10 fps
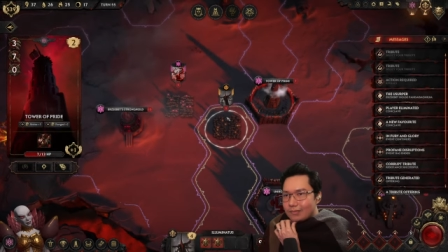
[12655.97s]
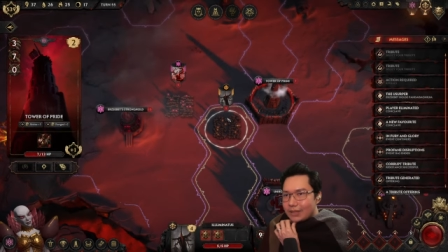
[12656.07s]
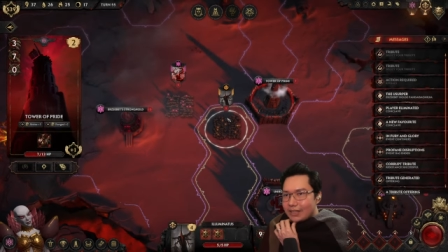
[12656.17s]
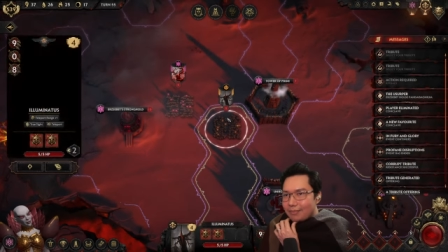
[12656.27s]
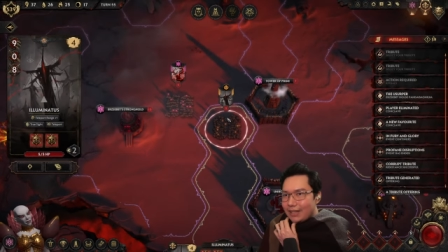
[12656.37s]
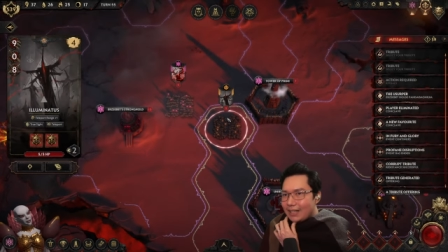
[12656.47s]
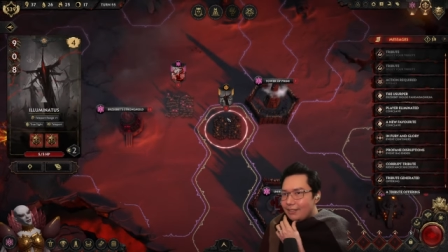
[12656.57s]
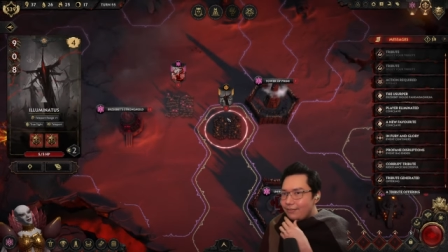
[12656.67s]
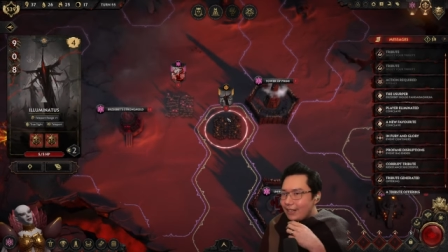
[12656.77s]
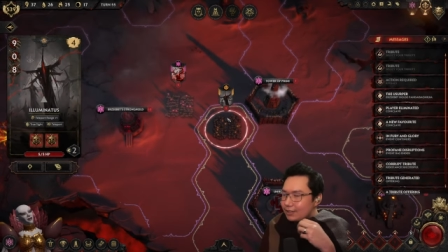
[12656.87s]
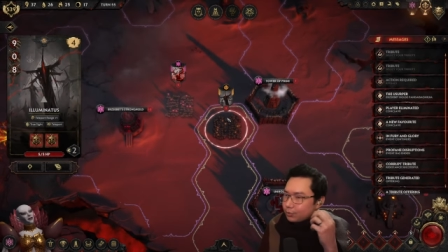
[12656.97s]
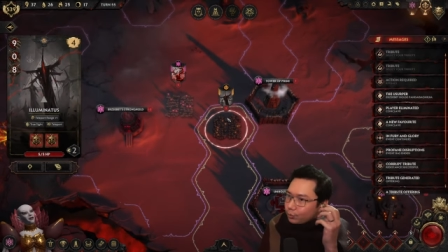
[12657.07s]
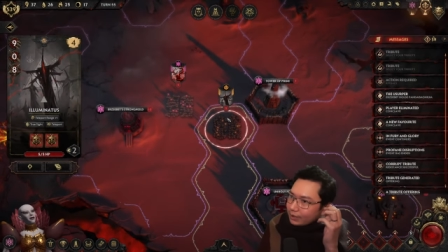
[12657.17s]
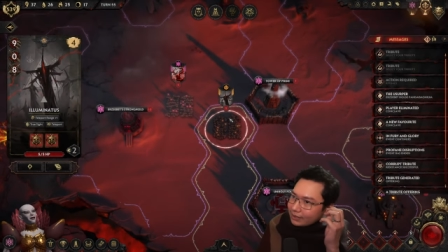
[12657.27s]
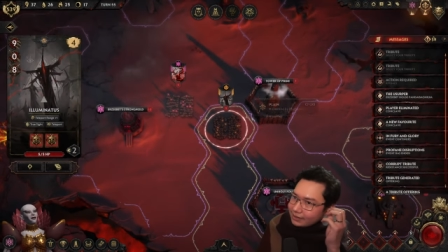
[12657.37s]
But the melee phase
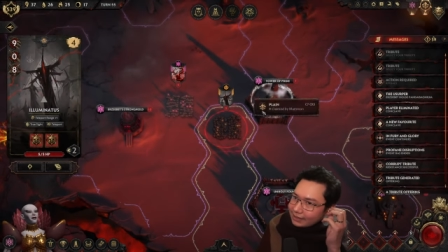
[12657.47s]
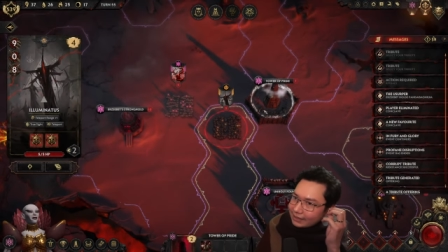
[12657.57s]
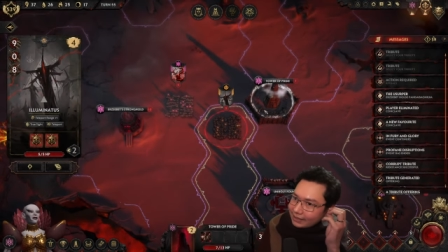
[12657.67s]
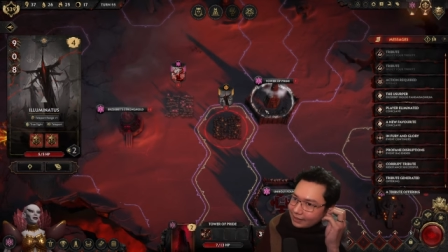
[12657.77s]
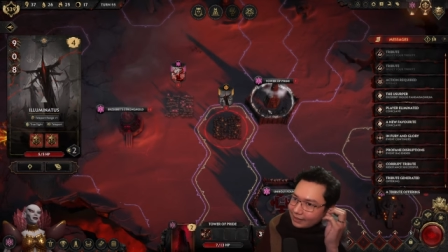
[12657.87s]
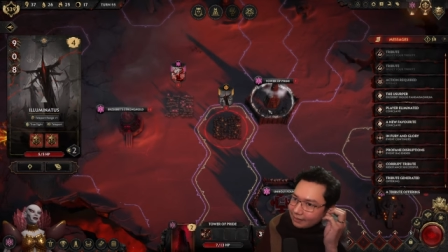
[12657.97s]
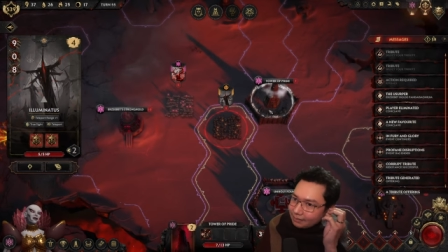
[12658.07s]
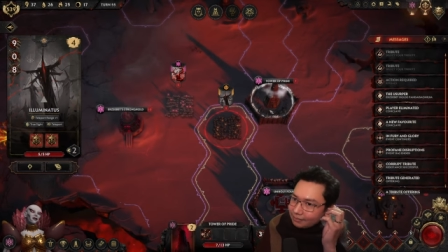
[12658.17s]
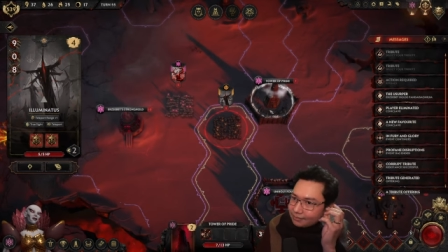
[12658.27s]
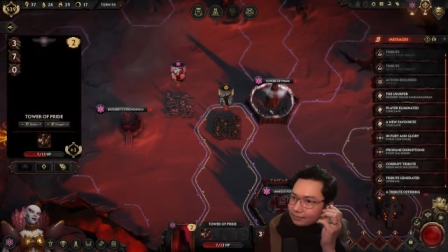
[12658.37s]
will kill him.